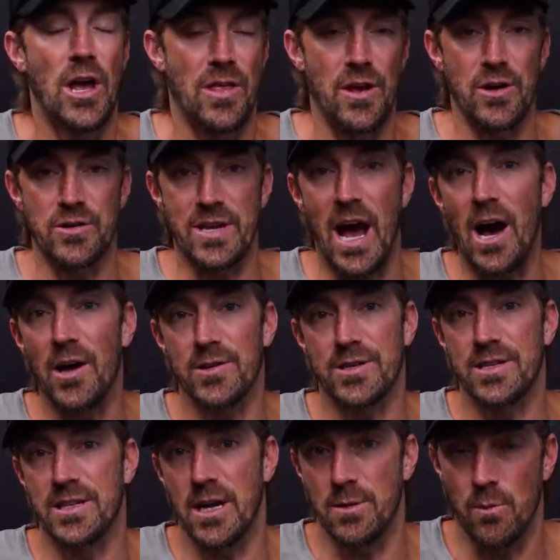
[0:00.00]
There's
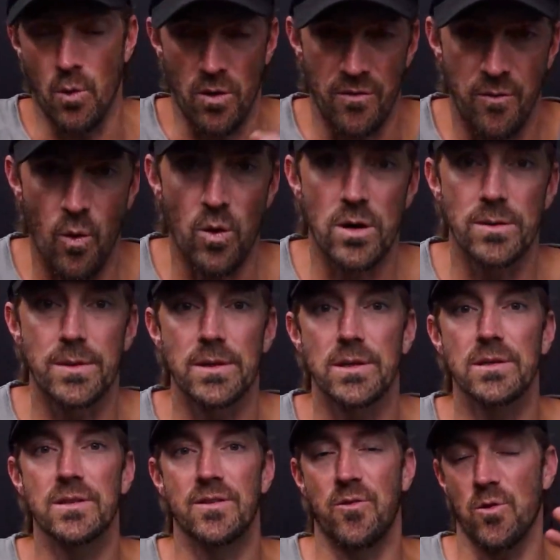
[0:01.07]
houses that are more
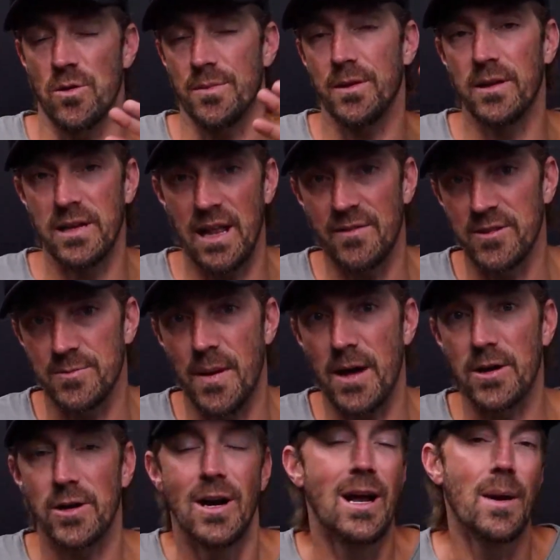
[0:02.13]
affordable. The affordability level is
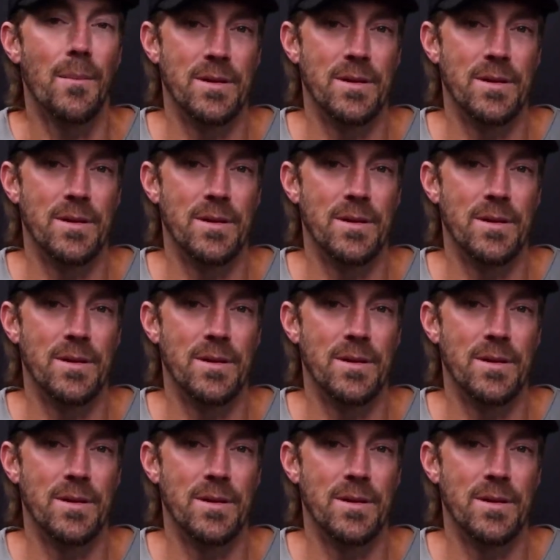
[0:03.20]
better.